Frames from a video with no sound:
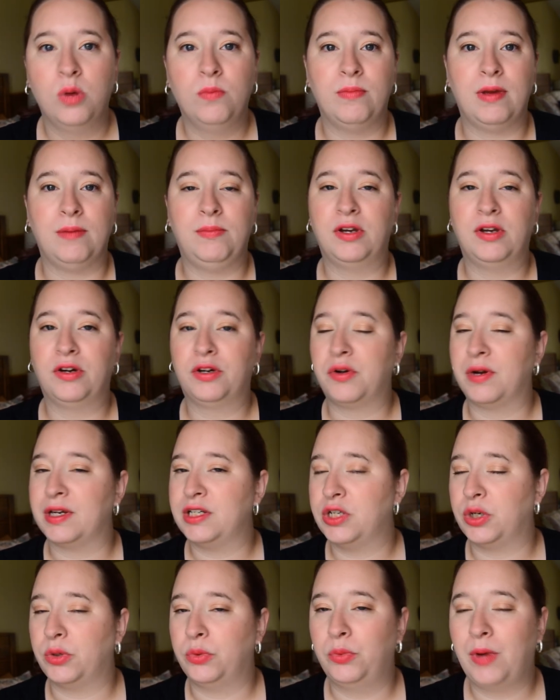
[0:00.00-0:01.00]
Maybe you're going
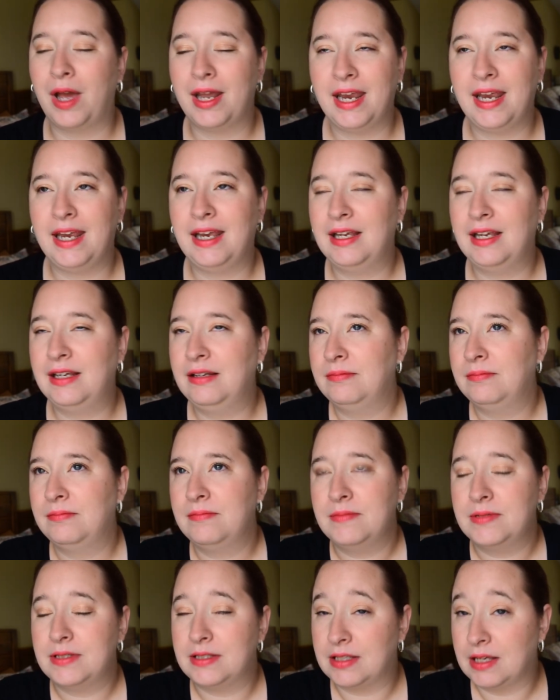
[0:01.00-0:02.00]
to a wedding
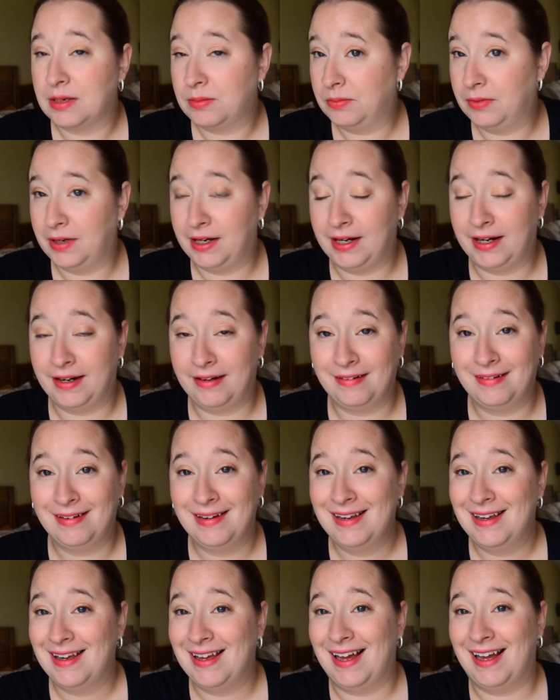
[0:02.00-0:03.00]
somewhere,
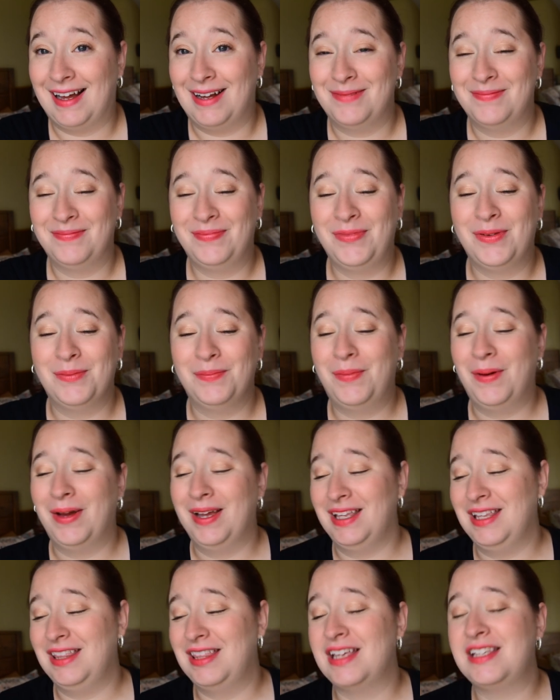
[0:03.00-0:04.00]

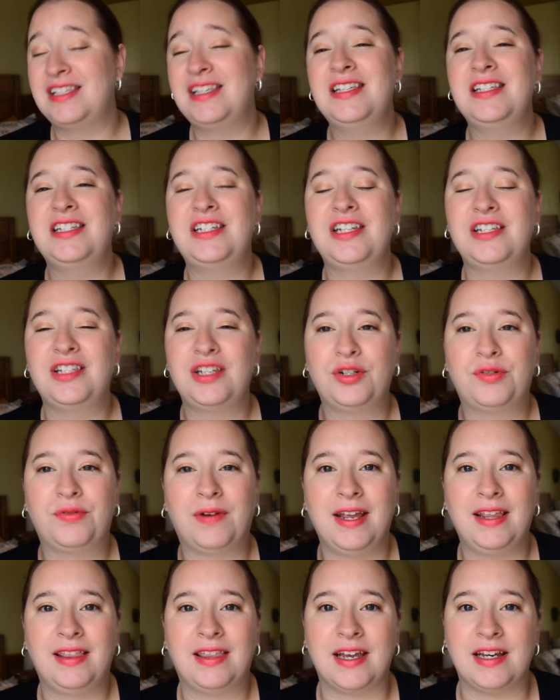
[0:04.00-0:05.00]
but this is just a
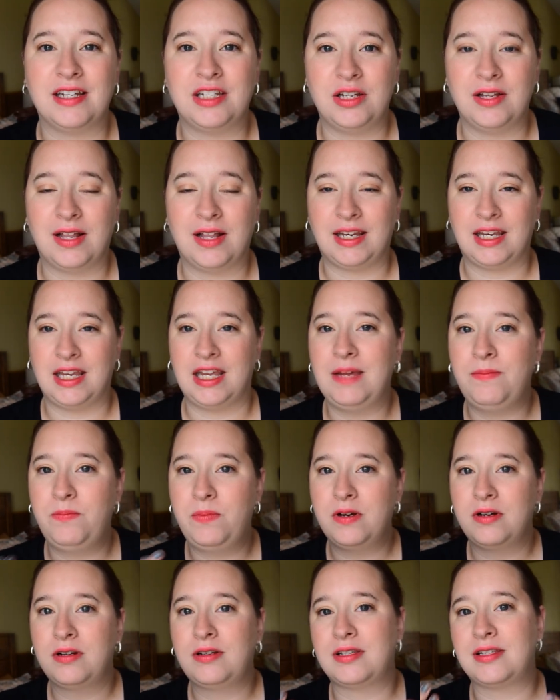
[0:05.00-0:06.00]
great thing to like keep
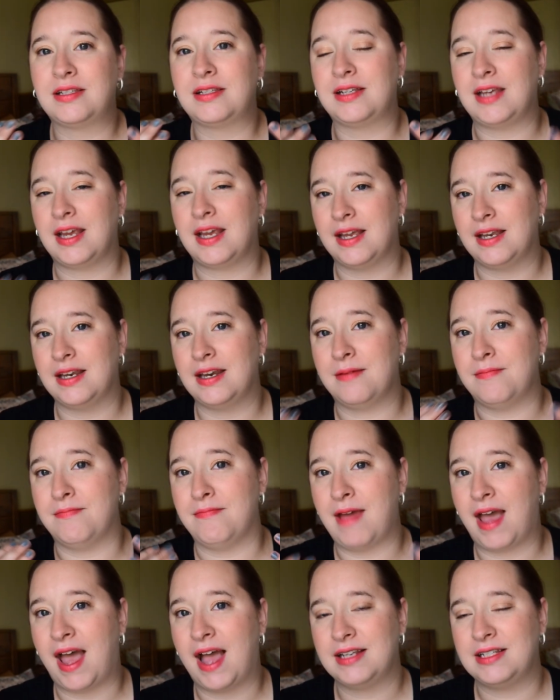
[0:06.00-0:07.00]
your skin
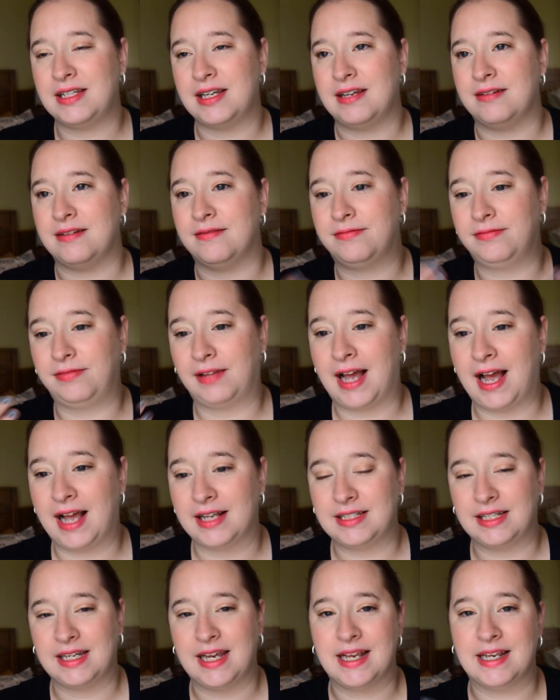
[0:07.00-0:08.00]
matte and
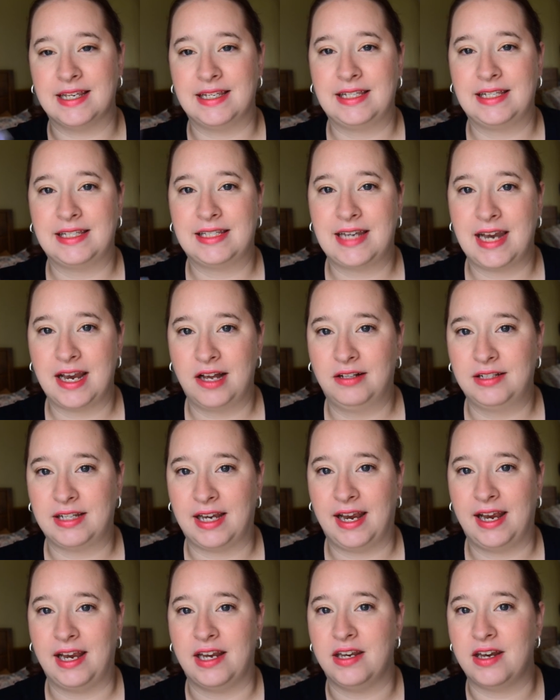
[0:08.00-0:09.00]
flat and stay all
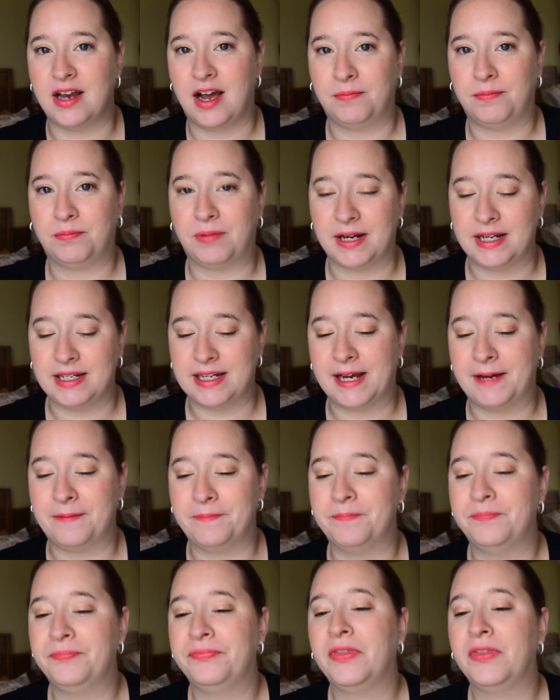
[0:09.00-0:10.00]
day and not break down.